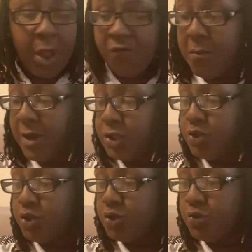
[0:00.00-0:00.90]
For my
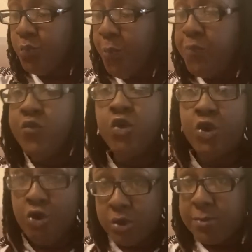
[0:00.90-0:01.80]
new new new
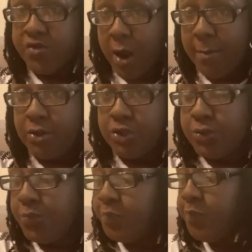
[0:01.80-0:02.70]
new subscribers,
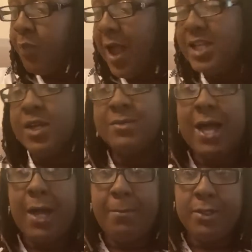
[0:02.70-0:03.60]
I jump
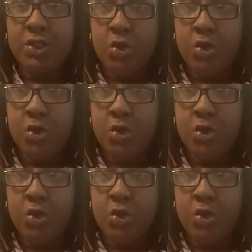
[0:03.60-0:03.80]
topics,